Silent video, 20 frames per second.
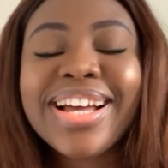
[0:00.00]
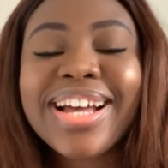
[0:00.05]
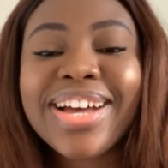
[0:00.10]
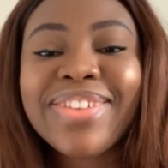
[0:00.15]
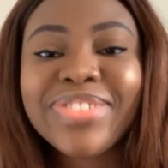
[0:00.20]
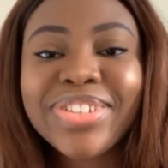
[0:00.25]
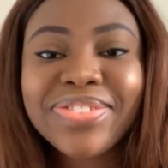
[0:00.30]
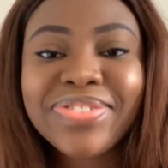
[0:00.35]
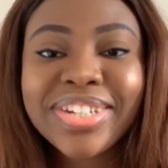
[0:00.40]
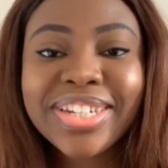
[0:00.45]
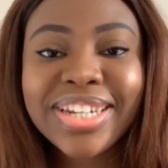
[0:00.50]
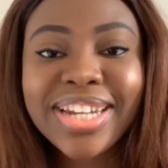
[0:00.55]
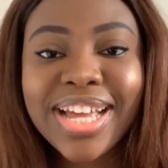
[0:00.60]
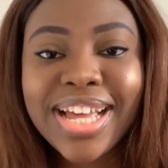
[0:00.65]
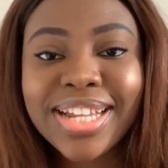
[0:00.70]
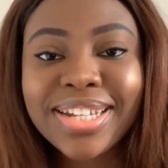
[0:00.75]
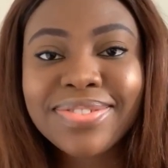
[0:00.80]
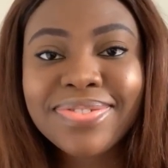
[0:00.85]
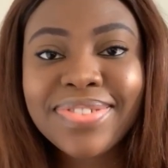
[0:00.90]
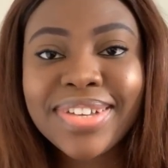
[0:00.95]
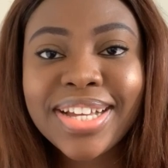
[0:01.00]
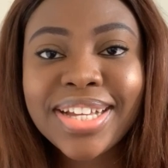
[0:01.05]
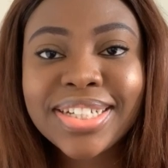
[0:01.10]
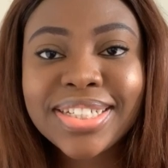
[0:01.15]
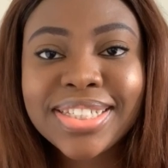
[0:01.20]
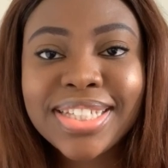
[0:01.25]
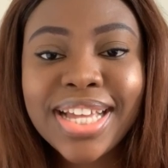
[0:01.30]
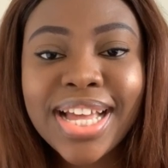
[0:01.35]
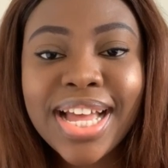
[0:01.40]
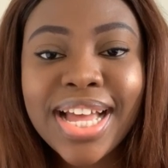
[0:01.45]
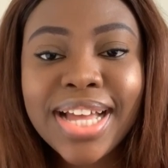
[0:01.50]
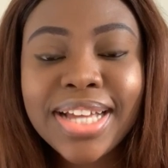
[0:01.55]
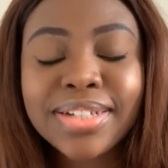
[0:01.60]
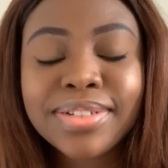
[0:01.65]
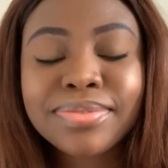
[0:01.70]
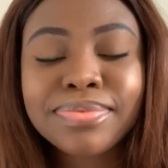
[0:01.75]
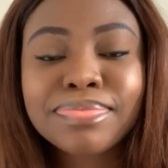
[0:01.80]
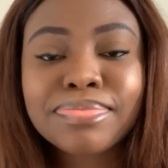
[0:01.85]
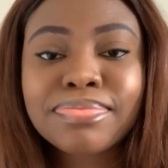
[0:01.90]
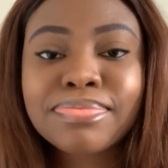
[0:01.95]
I'm living in Halifax, and